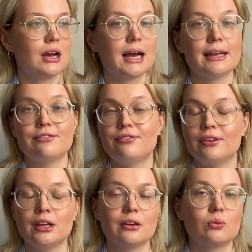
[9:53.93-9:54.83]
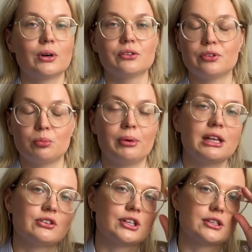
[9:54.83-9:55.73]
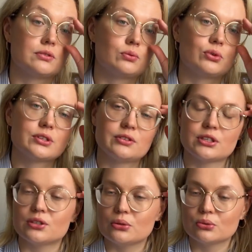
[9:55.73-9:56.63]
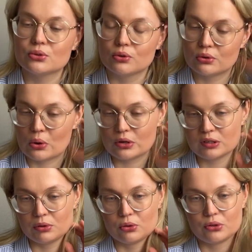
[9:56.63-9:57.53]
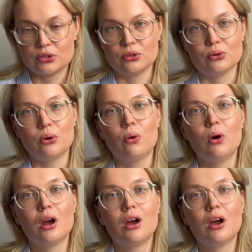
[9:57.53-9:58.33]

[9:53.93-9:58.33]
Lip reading: I think one of the main reasons was this news, of course, because you know,